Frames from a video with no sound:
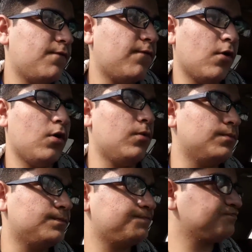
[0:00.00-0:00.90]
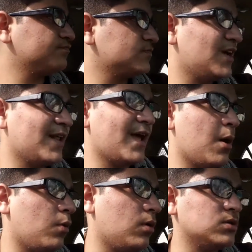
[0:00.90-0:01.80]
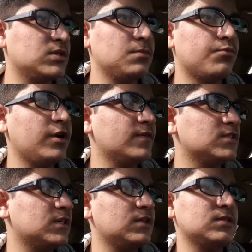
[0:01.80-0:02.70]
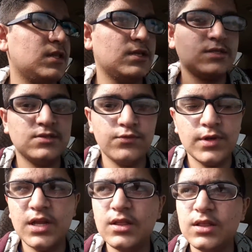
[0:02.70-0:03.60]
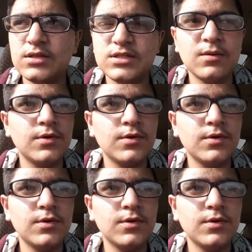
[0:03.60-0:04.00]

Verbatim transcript: form that I was in previous days, like sweating the same